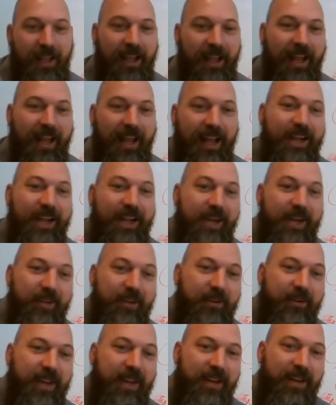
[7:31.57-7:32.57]
Another
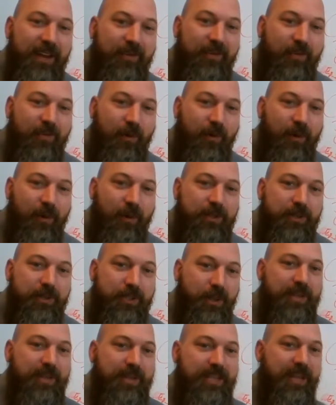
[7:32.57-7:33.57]
name for
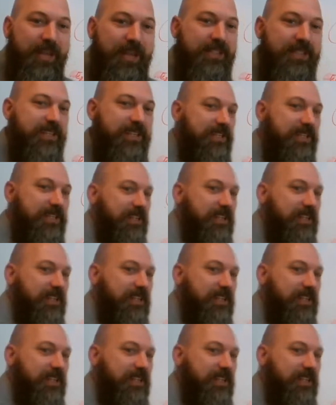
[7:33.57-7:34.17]
joint tenancy is going to